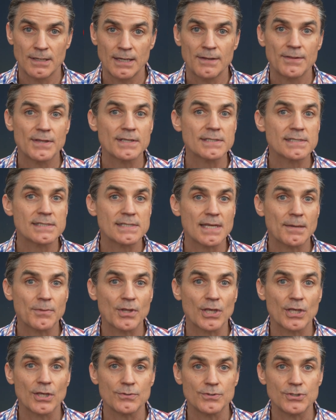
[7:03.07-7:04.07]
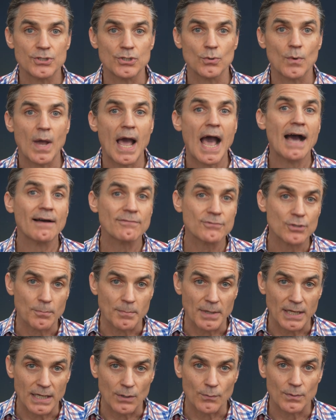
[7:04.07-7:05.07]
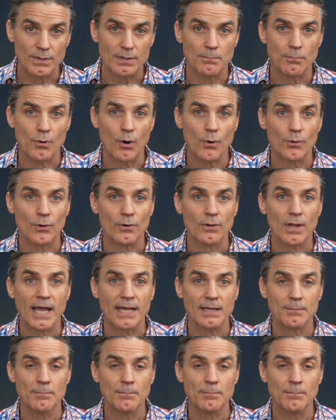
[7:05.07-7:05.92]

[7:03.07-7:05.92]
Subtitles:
This is something you do after meeting with a broker like